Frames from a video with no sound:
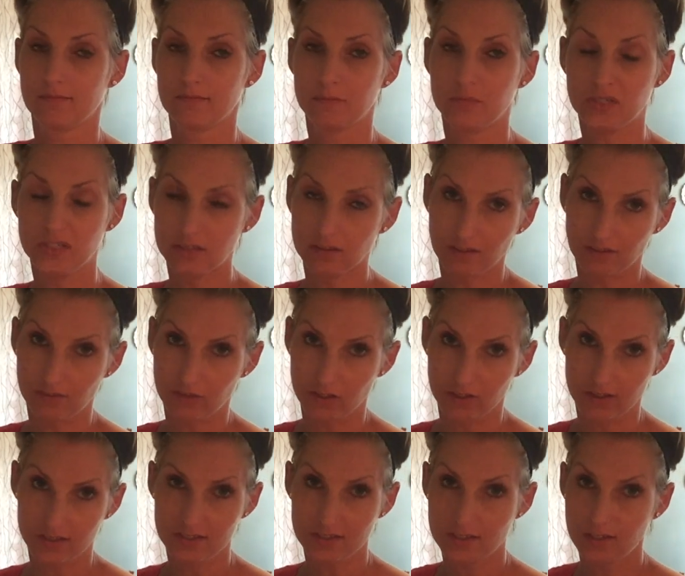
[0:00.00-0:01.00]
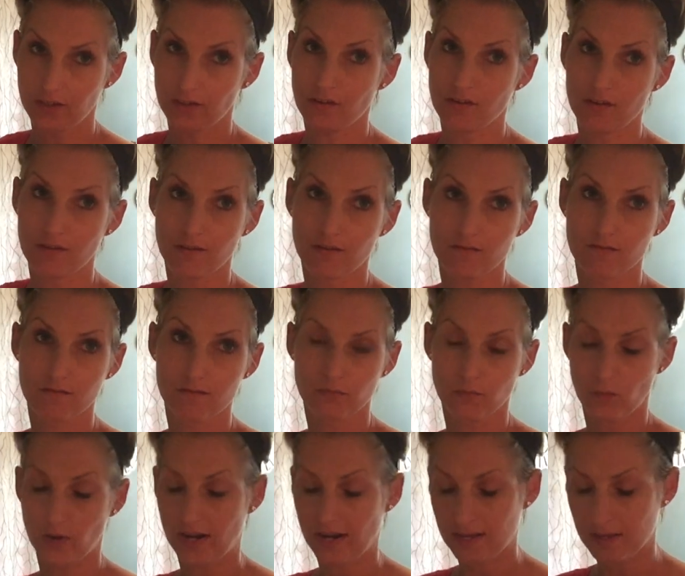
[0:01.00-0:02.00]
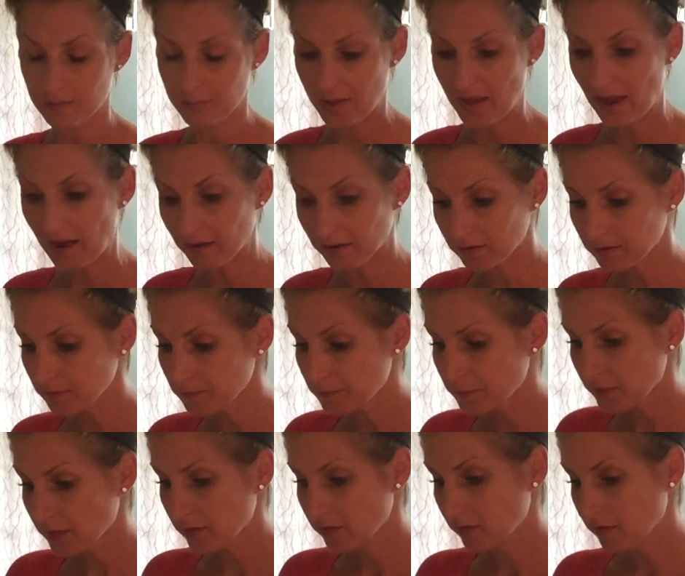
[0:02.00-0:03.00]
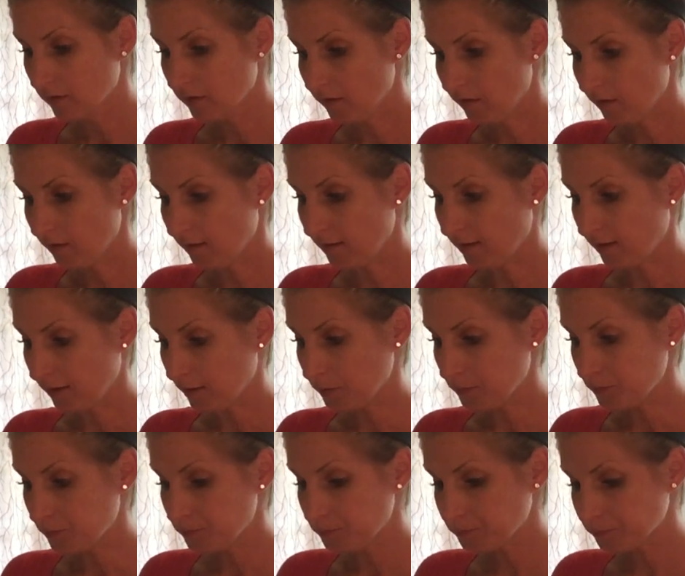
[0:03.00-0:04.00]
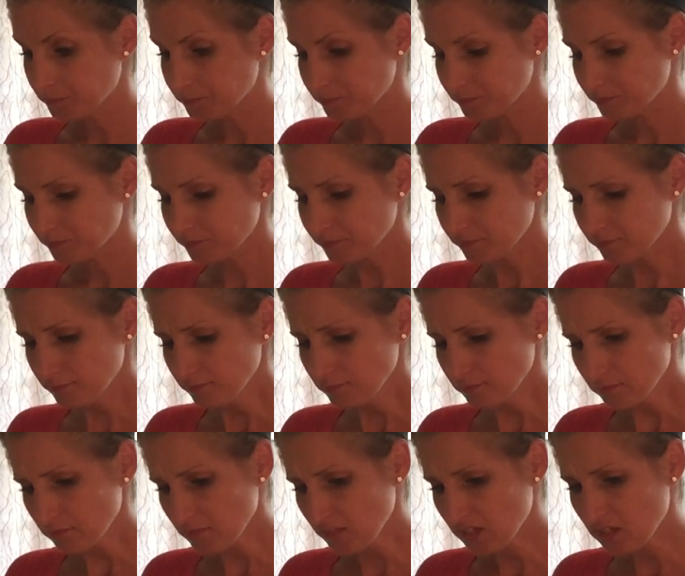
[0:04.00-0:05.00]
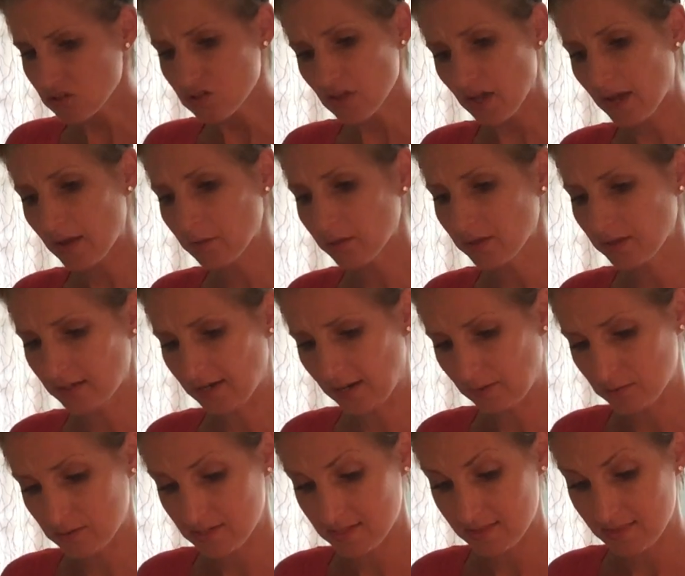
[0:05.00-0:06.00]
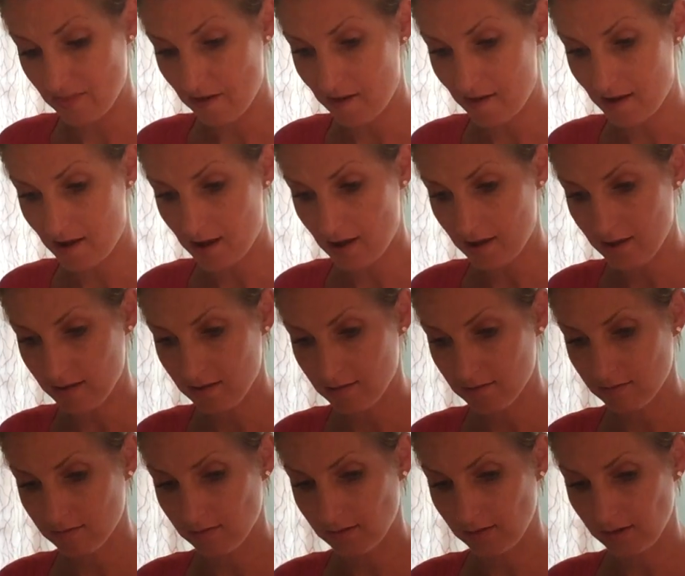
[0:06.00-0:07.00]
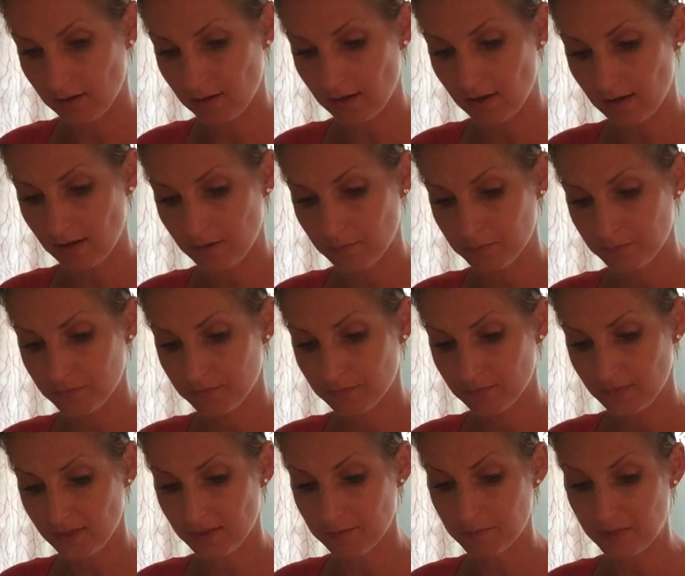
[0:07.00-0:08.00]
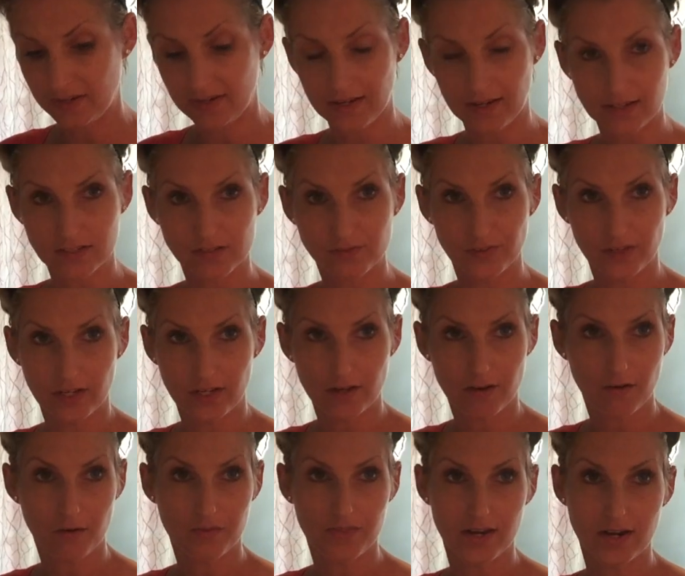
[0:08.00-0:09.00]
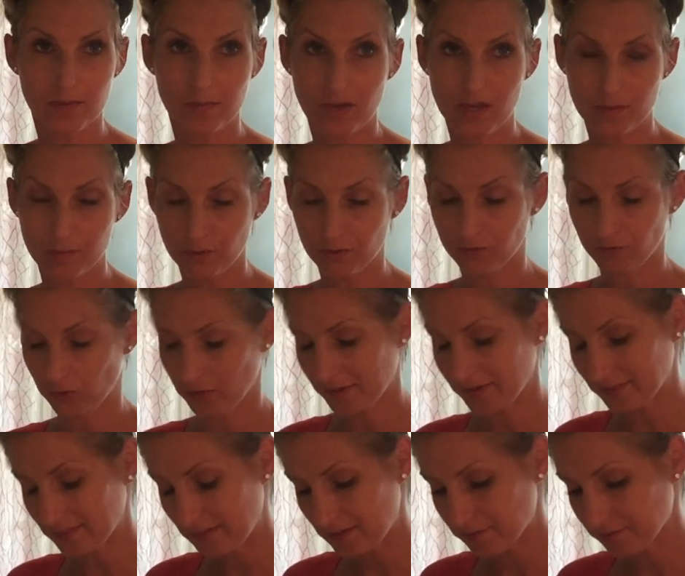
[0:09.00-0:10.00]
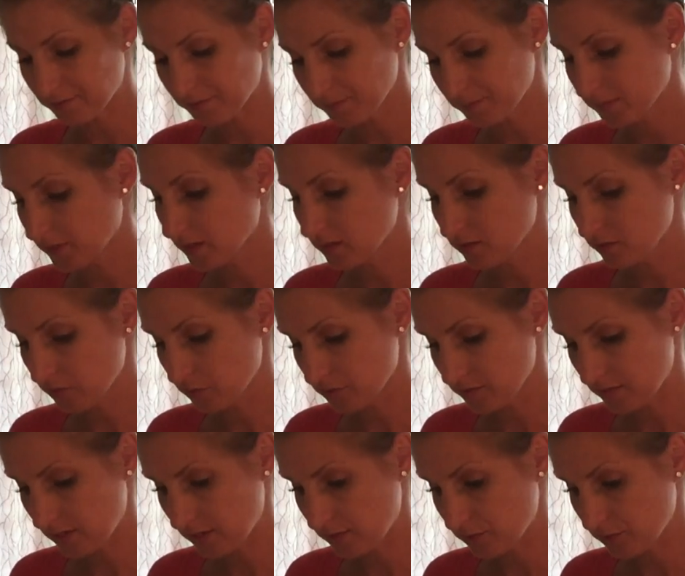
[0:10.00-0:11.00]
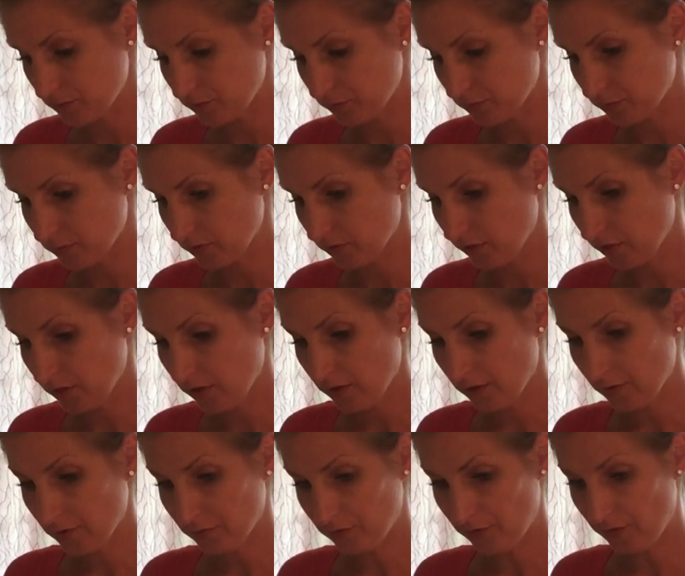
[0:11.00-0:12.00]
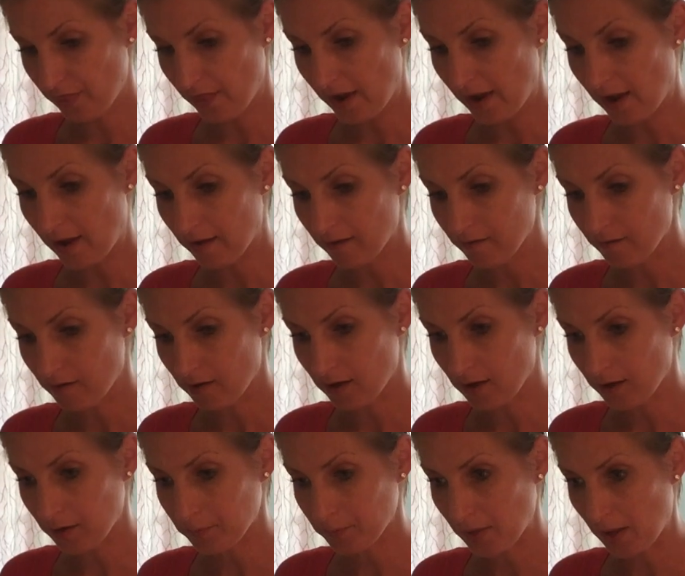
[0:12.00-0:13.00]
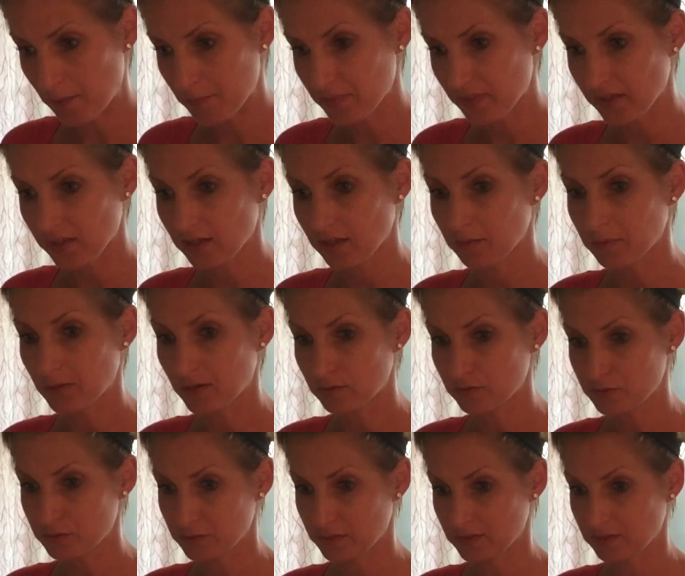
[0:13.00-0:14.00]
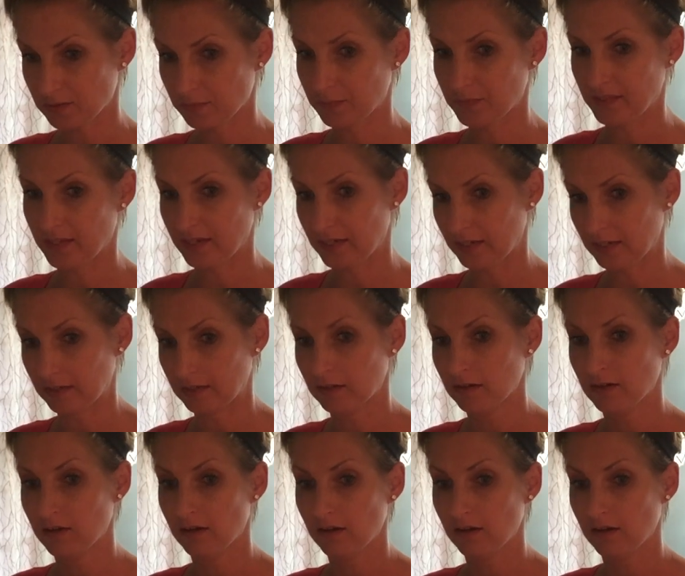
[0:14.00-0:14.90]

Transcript: be delivered until when I get back. So I will announce that in my next video that I make before I leave. So stay tuned for that. I'm thinking about doing something,